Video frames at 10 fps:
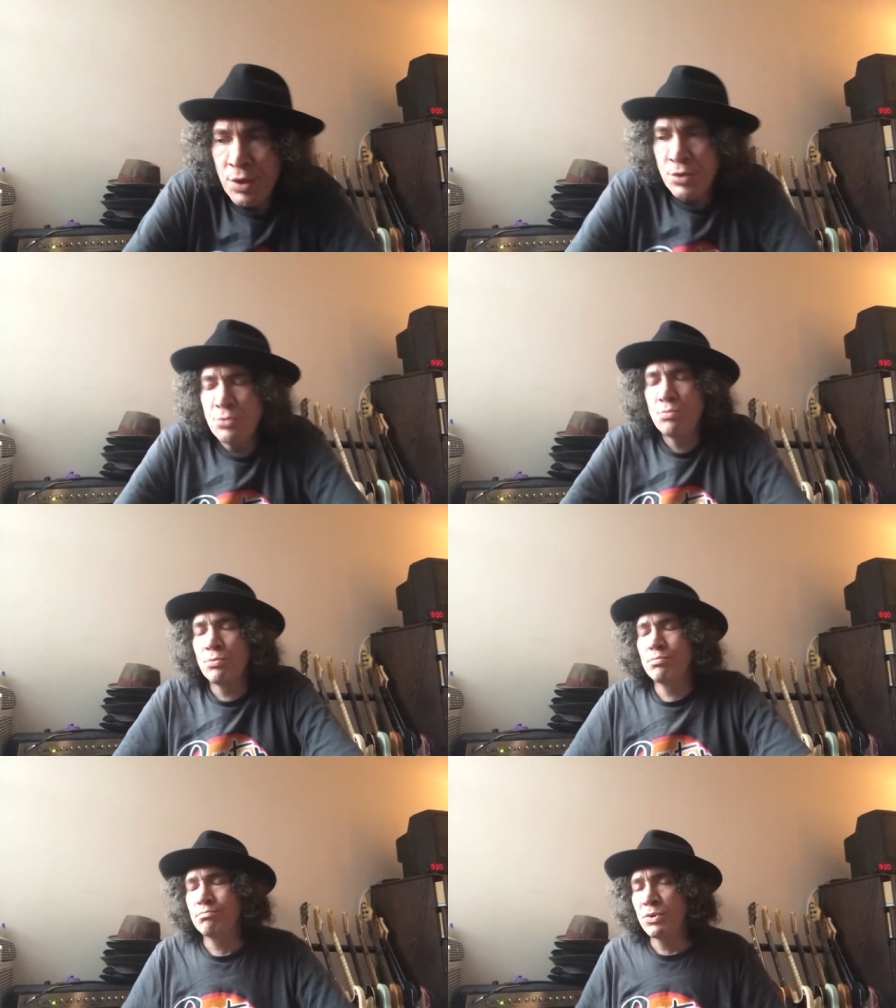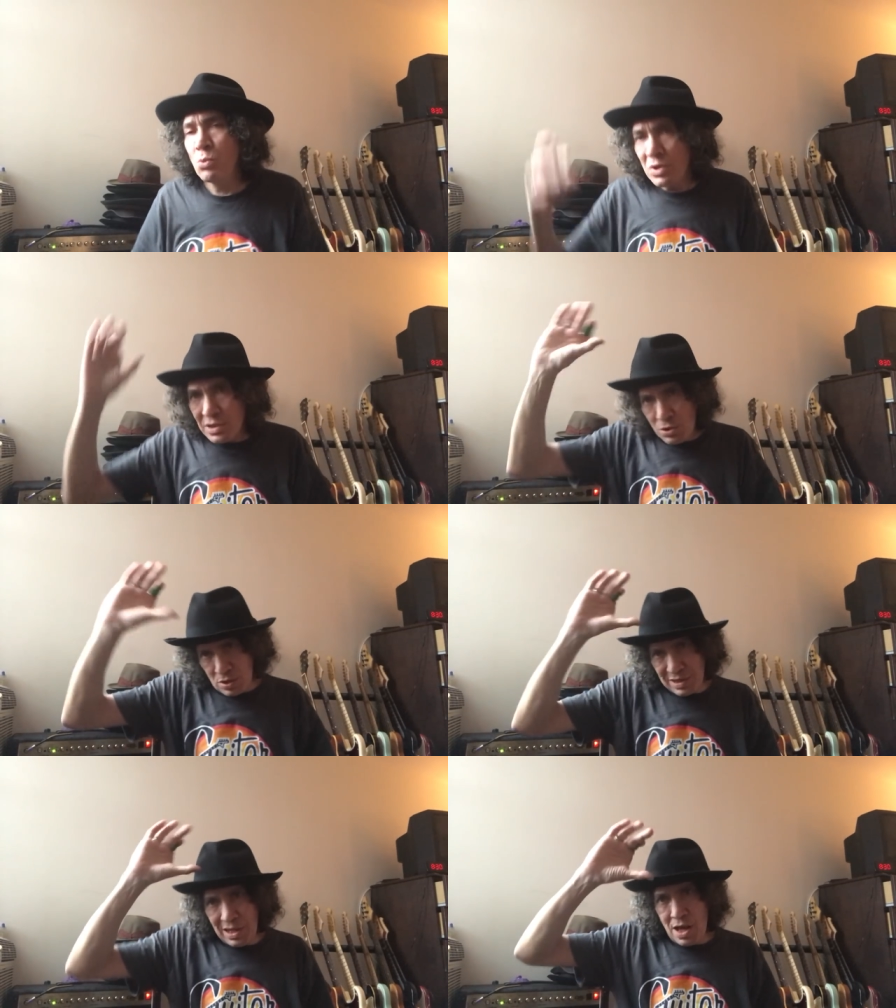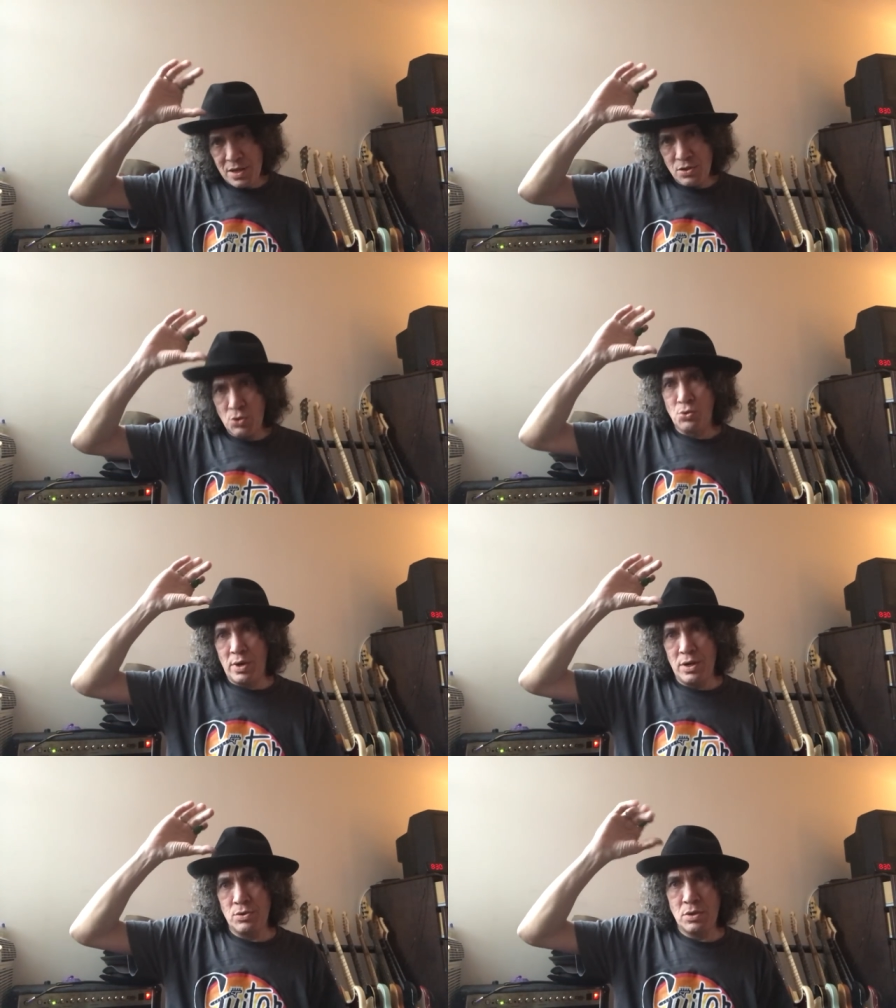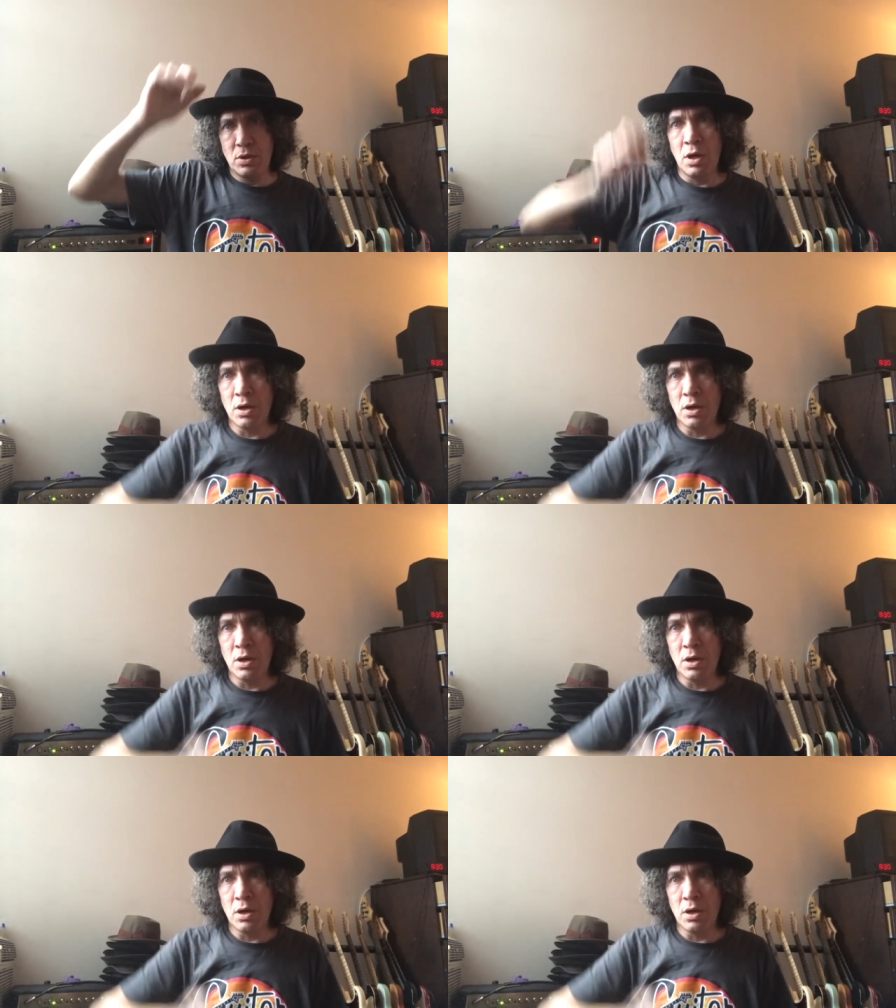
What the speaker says: You wanna look a lot at the crown,